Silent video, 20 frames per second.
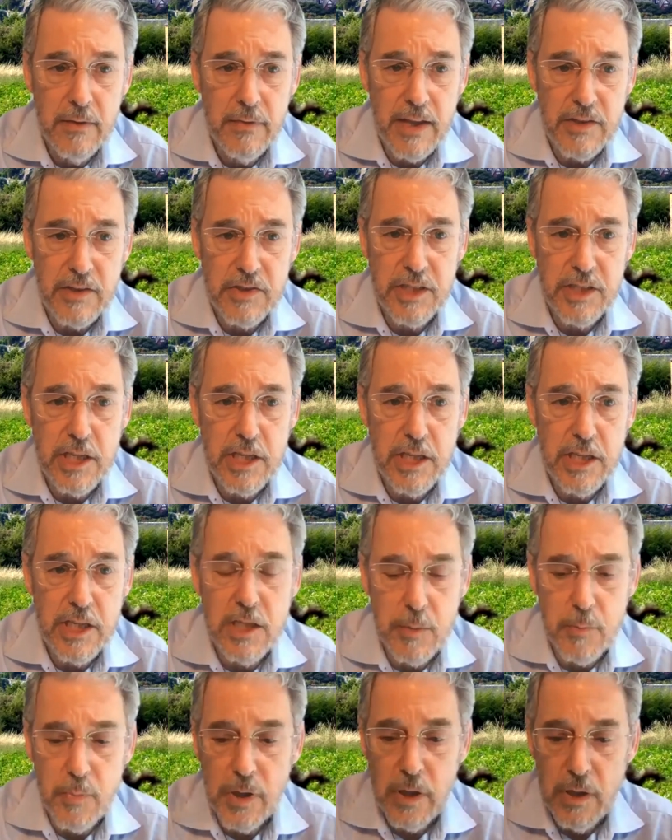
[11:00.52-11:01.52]
ski
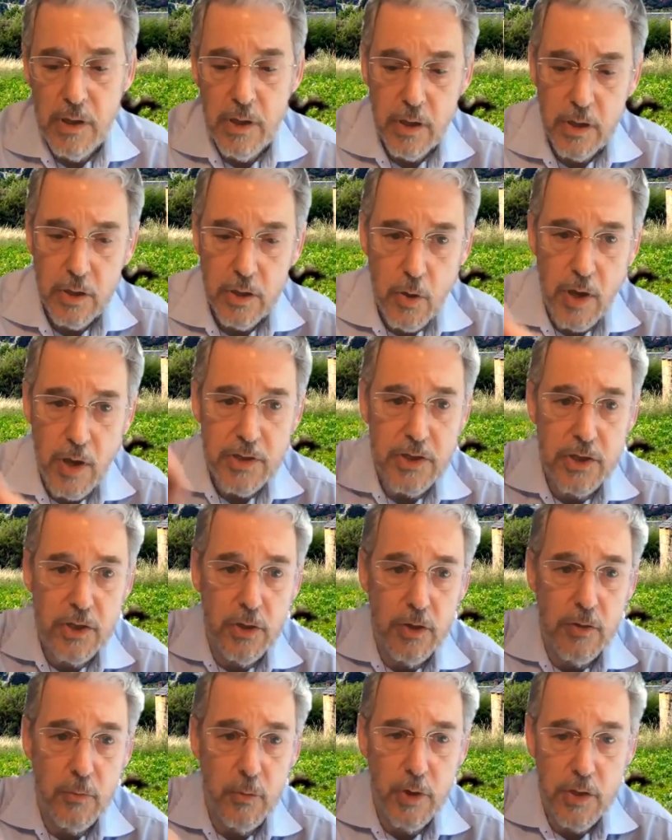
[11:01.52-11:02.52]
tip cost
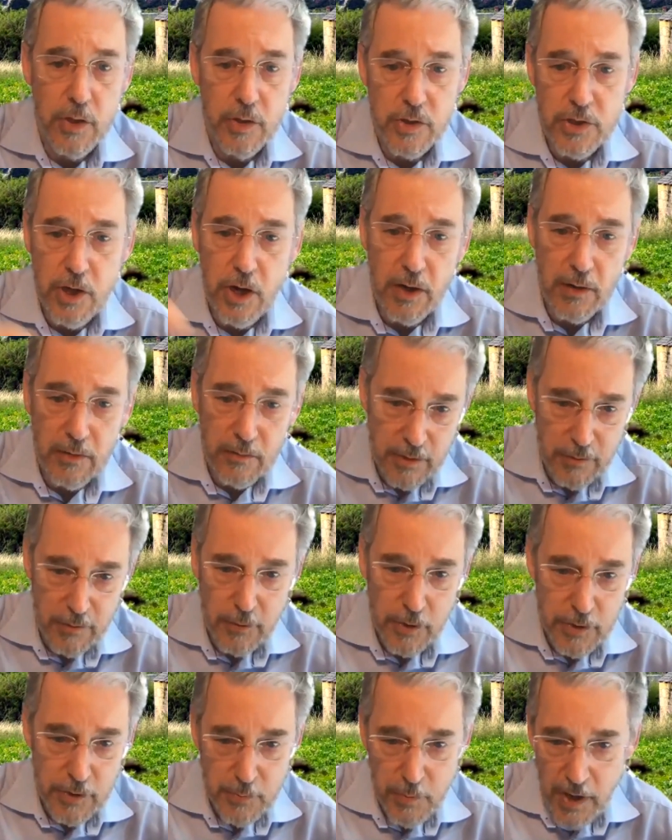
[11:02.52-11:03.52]
curve where you start the
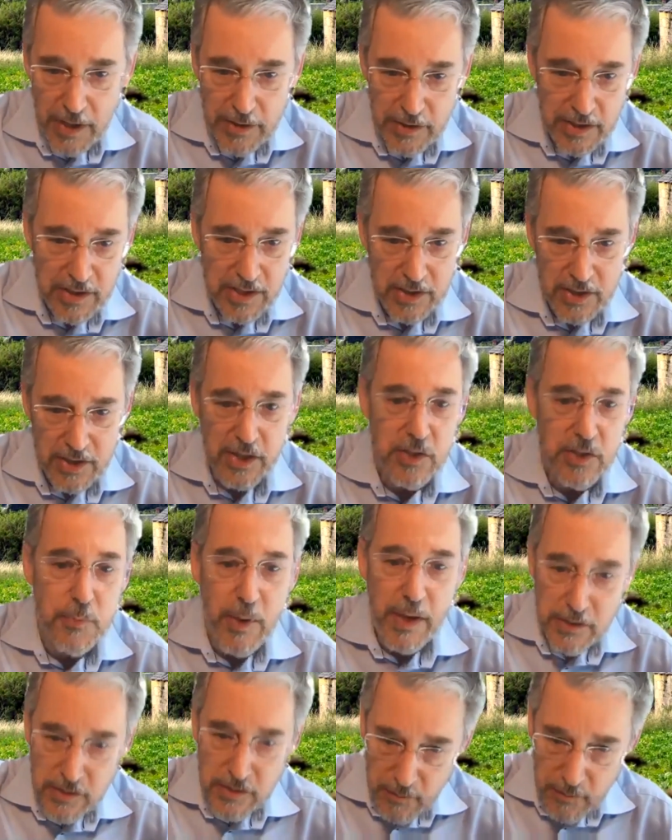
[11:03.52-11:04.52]
first project is
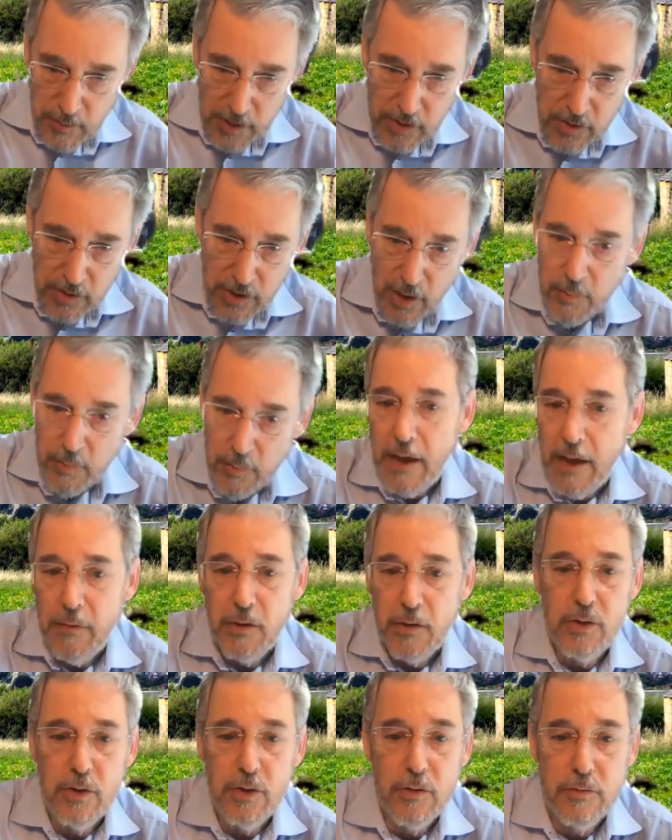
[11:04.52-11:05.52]
expensive, but you come down the
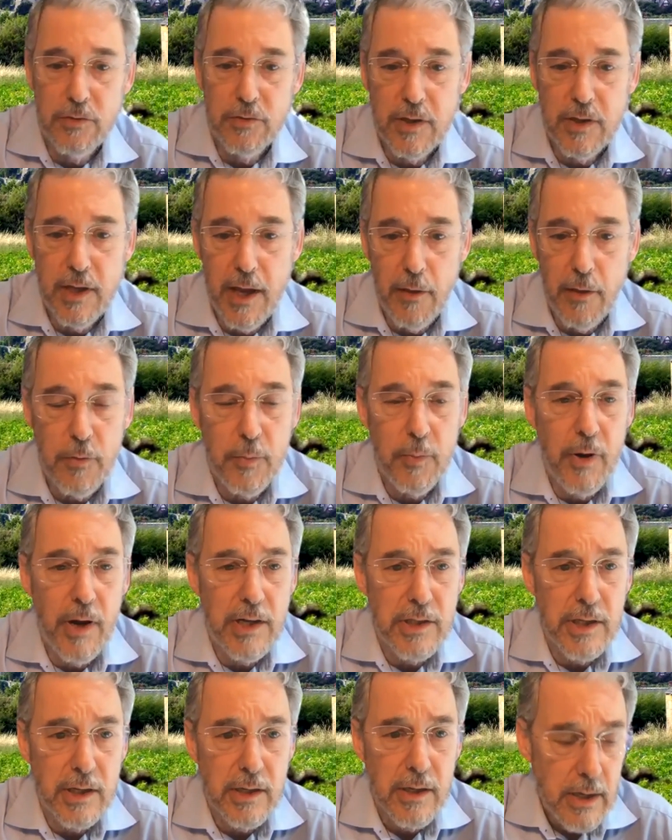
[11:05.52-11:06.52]
curve to the nth
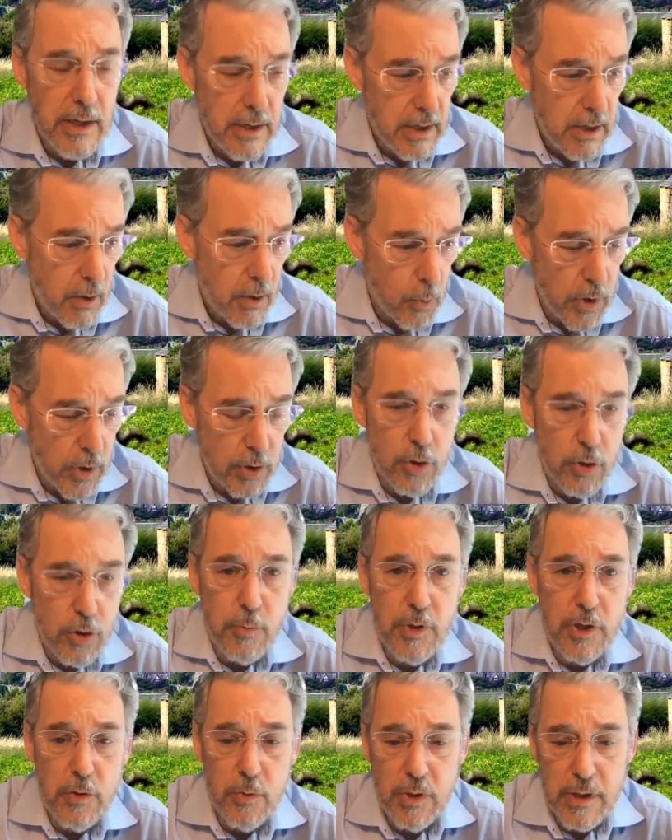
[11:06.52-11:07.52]
project. We could
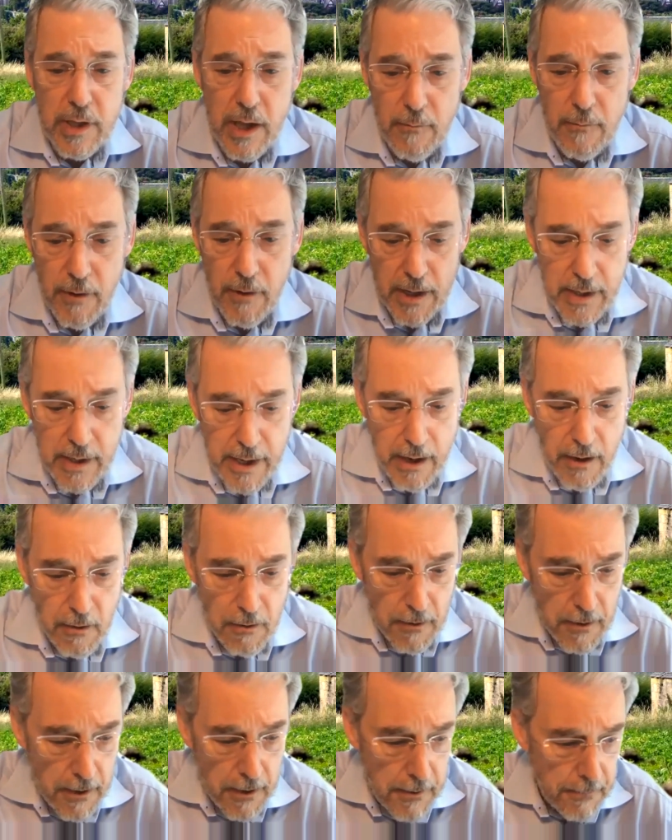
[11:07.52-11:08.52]
be doing that right now.
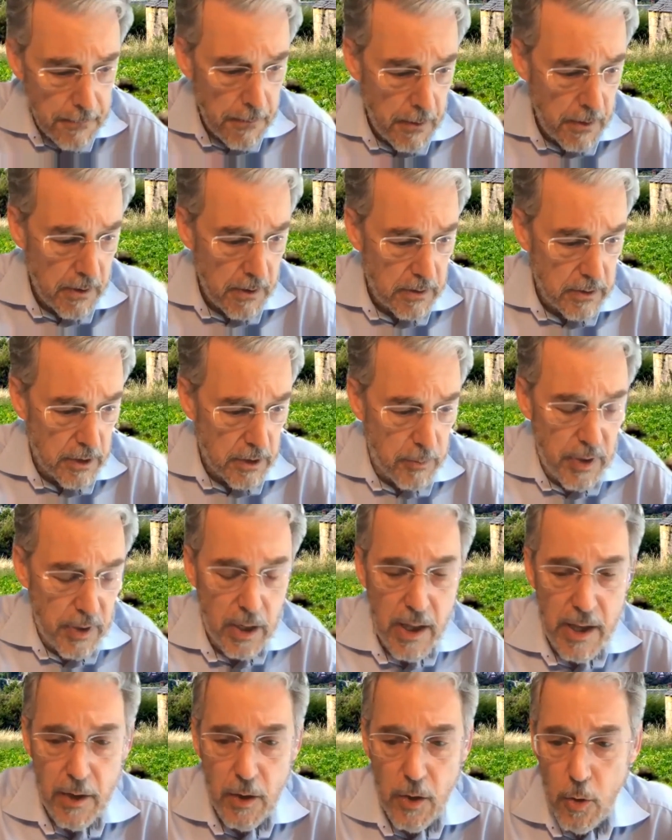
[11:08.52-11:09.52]
There'd been a
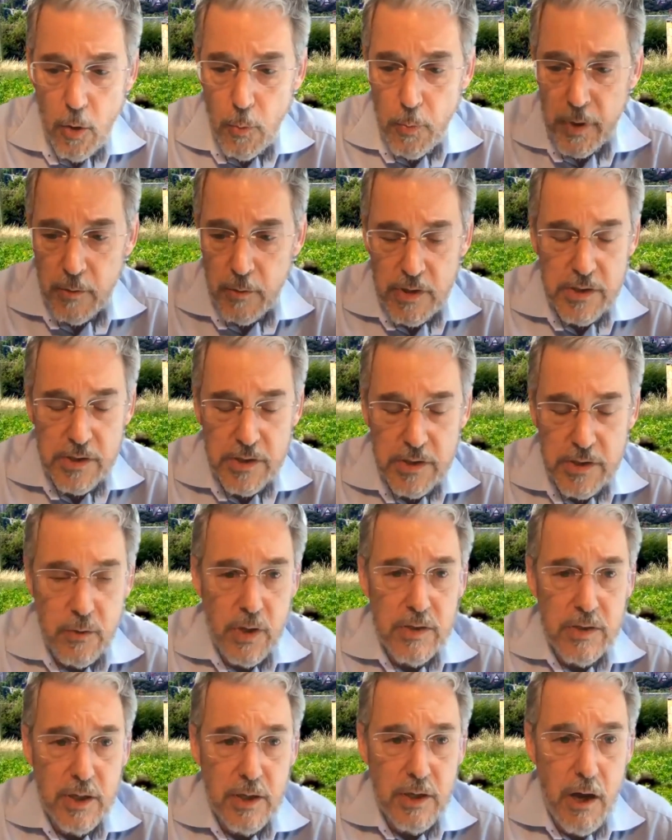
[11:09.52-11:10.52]
lot of hope in recent
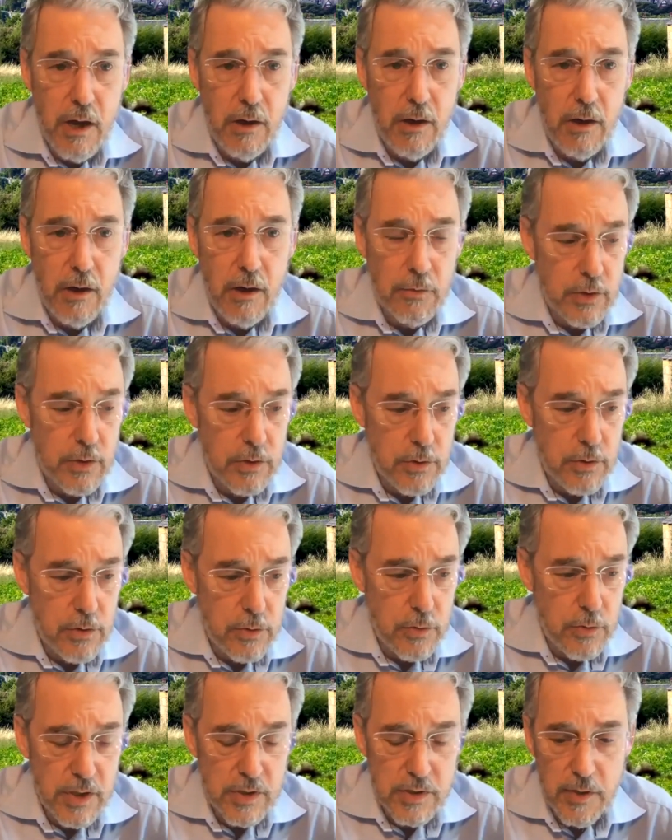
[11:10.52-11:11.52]
weeks that Congress would
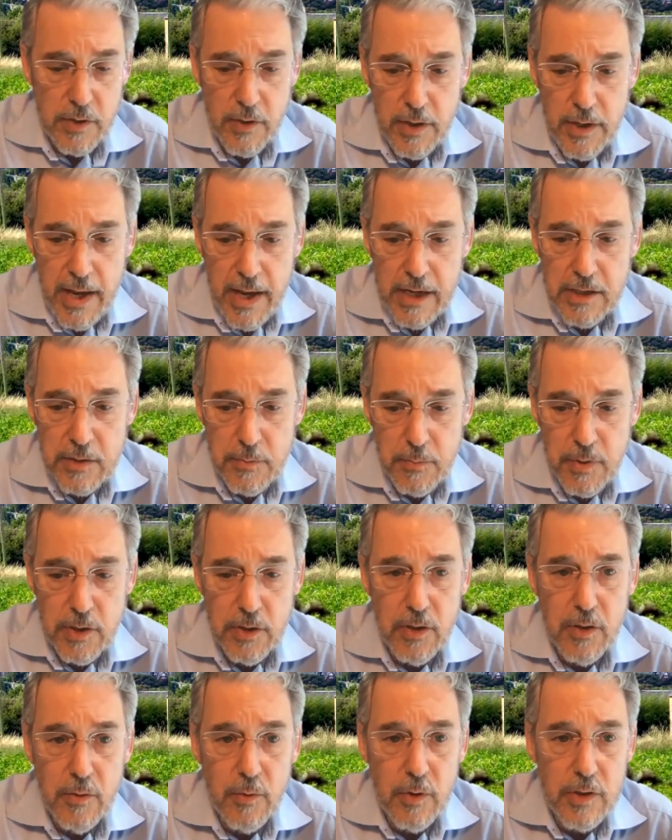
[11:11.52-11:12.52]
do this in the next
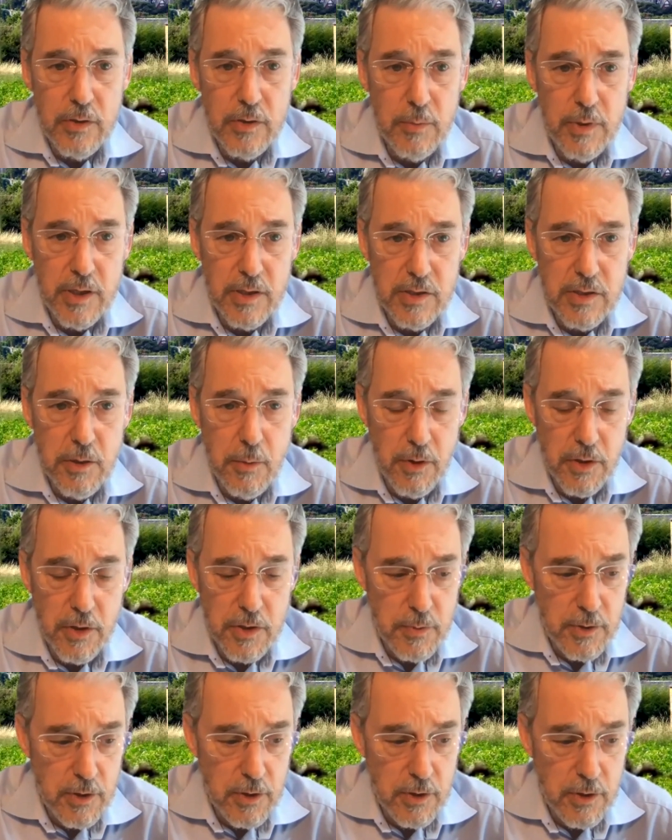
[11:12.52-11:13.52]
bill, which would be a stimulus
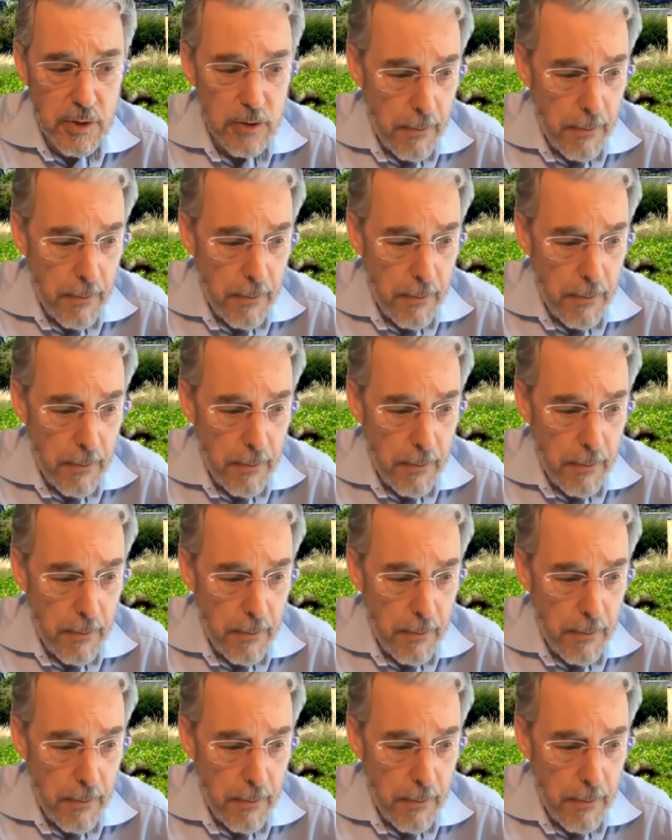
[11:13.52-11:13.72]
bill.